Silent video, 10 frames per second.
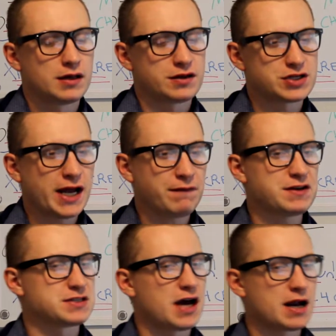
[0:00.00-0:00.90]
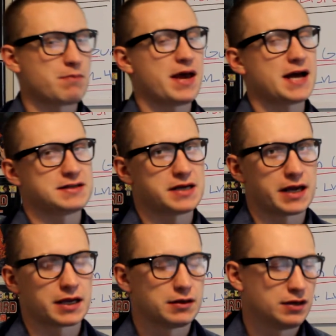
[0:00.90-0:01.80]
The Chaffee is not a bad
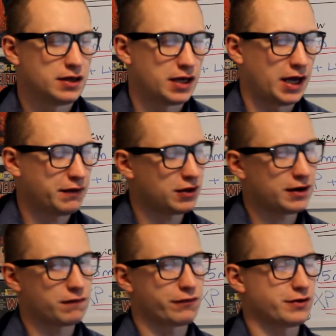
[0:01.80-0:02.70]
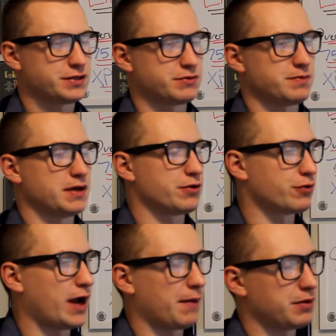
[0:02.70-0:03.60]
tank. I thought at first it would be
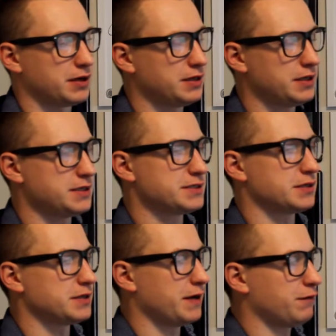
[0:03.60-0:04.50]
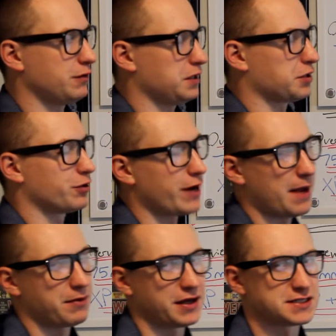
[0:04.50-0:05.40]
crap, and it is definitely
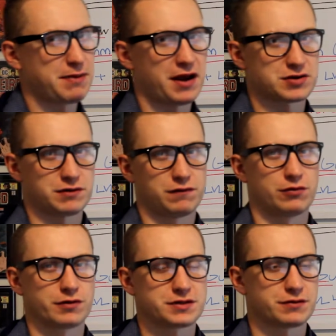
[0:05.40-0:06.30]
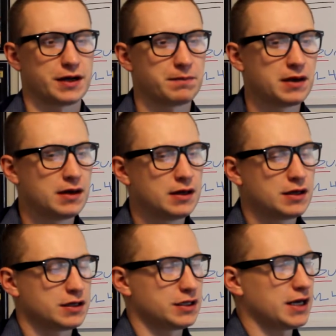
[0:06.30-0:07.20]
crap against Panzer IVs, right?
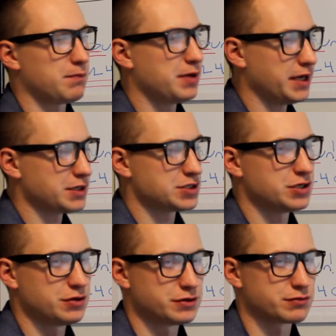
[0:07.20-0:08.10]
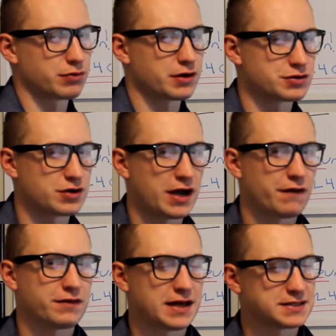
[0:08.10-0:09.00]
You gotta pick and choose where you're
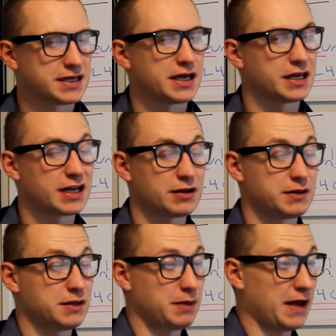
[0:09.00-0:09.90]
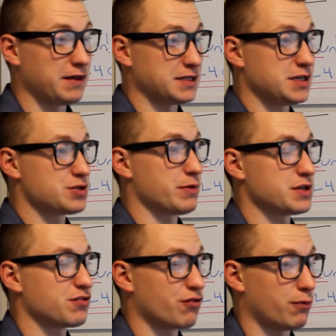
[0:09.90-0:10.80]
driving that tank. You gotta have that
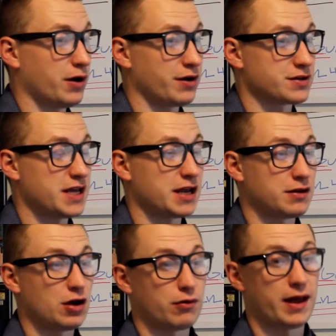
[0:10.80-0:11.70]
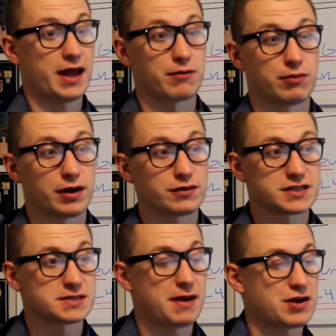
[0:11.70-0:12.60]
situational awareness. Hey, where is
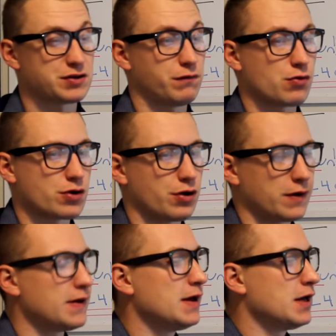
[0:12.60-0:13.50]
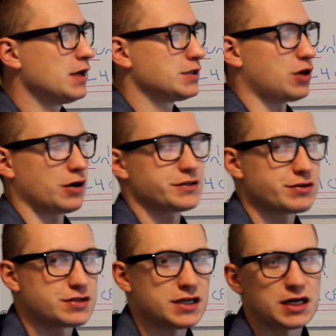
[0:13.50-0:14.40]
this Panzer IV going? Talk to
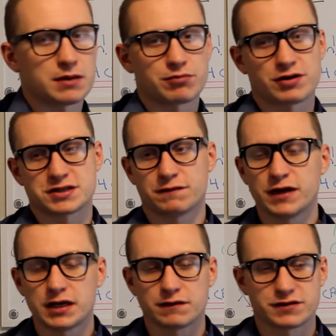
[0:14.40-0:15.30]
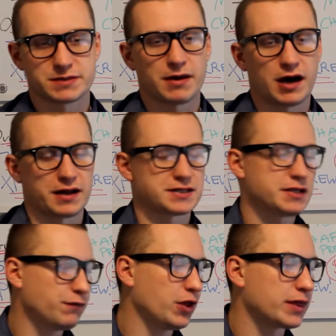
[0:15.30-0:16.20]
your team, press V if you spot it,
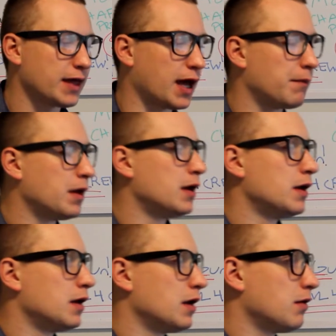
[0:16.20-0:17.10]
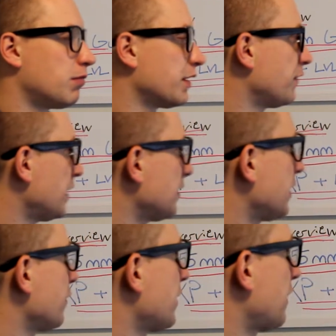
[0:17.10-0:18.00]
stuff like that. But if you get
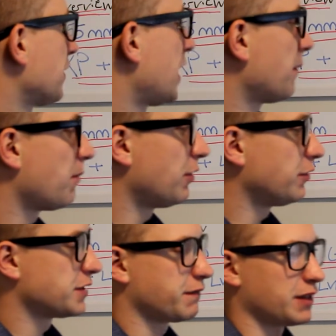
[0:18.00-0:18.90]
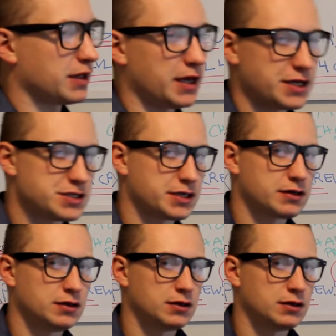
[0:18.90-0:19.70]
there and have the capabilities of engaging,